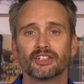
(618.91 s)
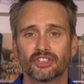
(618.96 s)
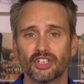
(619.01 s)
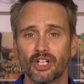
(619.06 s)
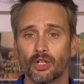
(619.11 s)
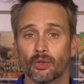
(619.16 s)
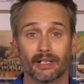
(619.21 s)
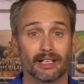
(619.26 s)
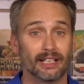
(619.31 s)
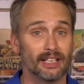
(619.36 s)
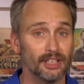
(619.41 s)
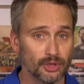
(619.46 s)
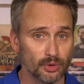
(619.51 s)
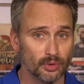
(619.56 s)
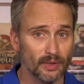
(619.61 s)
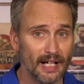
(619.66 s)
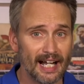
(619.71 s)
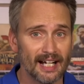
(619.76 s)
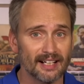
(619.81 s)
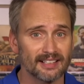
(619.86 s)
So it
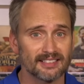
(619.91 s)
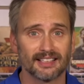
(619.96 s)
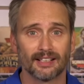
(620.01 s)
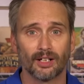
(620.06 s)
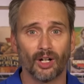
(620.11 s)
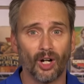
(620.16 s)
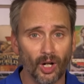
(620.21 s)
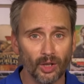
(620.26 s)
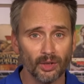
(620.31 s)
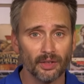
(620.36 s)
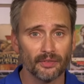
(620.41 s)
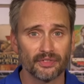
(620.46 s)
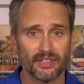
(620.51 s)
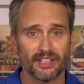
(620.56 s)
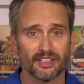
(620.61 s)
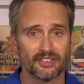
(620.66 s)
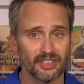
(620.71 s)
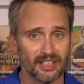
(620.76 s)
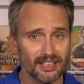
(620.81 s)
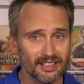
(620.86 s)
tracks that all of
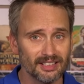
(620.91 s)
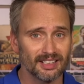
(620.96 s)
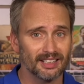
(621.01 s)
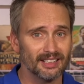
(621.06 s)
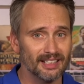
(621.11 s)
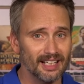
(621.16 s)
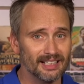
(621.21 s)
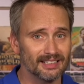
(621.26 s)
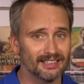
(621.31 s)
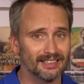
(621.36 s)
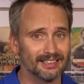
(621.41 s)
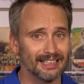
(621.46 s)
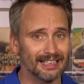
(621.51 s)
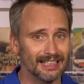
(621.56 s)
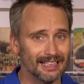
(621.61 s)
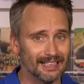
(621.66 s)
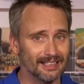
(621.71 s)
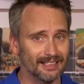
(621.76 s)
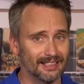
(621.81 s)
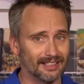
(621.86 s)
this is connected
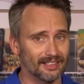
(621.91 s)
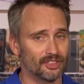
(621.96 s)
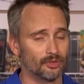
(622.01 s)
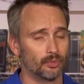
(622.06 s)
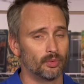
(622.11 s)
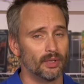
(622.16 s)
in this